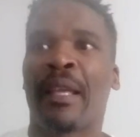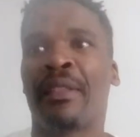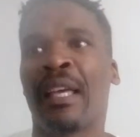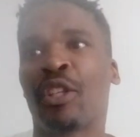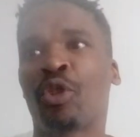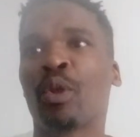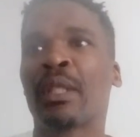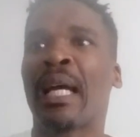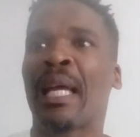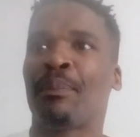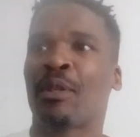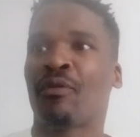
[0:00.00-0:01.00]
There are two
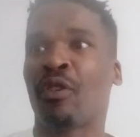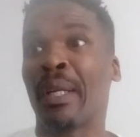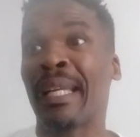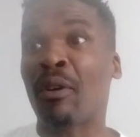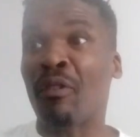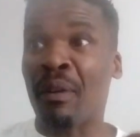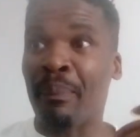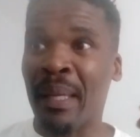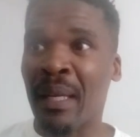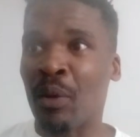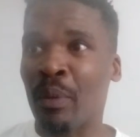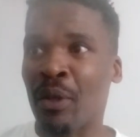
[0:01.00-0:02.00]
types, for lack of a
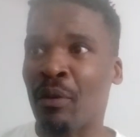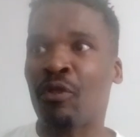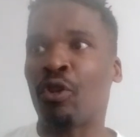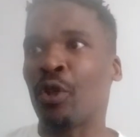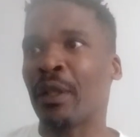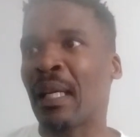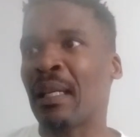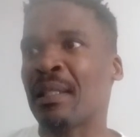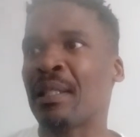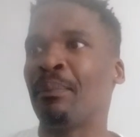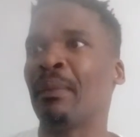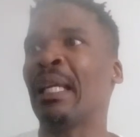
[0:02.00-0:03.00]
better word, of
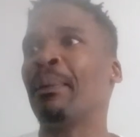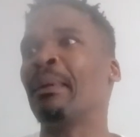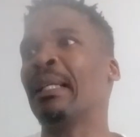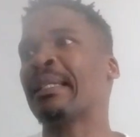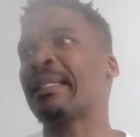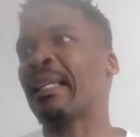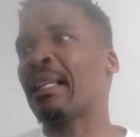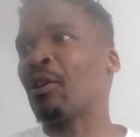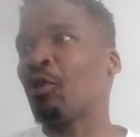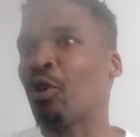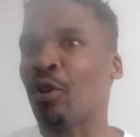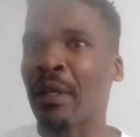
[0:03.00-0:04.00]
colonialism, namely settler
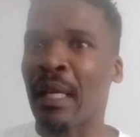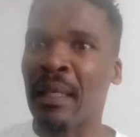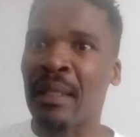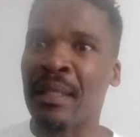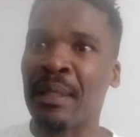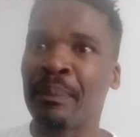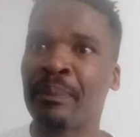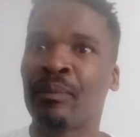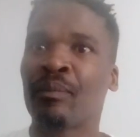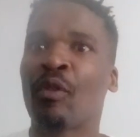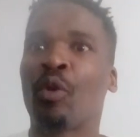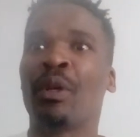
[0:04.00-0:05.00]
colonialism,
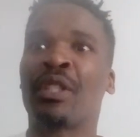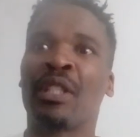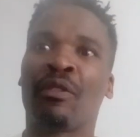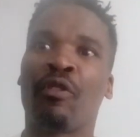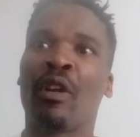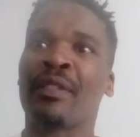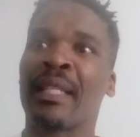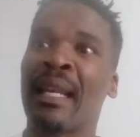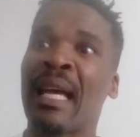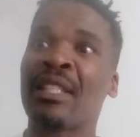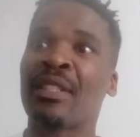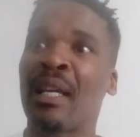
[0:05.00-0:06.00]
which involves a
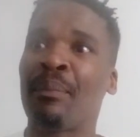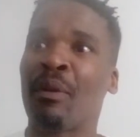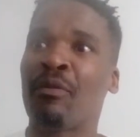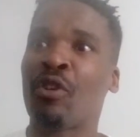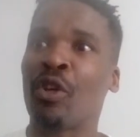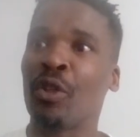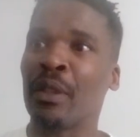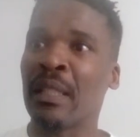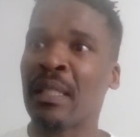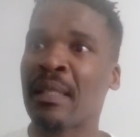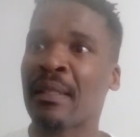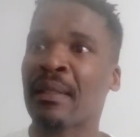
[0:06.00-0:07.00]
large number of
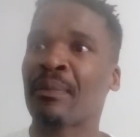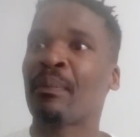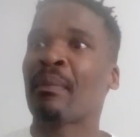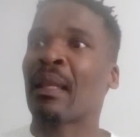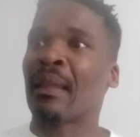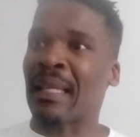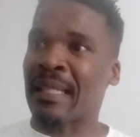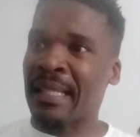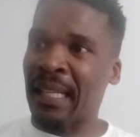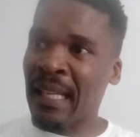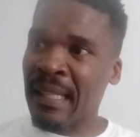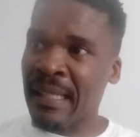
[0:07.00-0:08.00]
colonists that
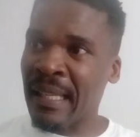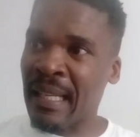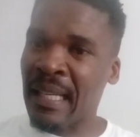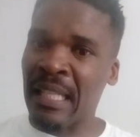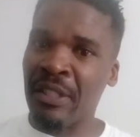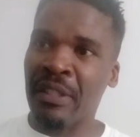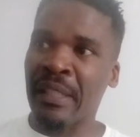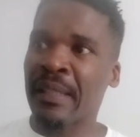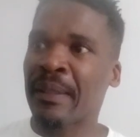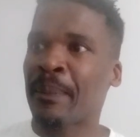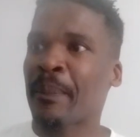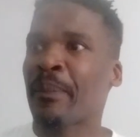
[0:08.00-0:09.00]
settle in a
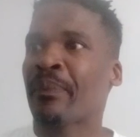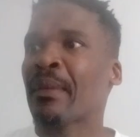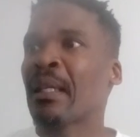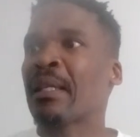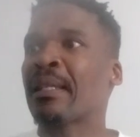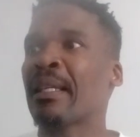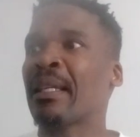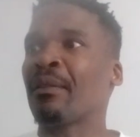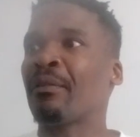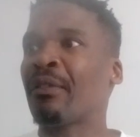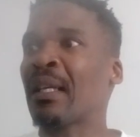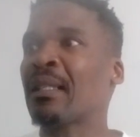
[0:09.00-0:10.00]
country,
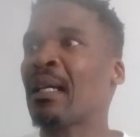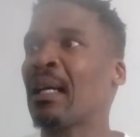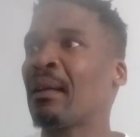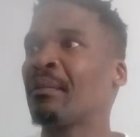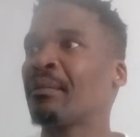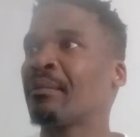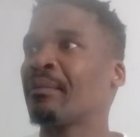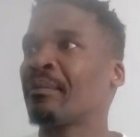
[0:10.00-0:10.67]
seeking fertile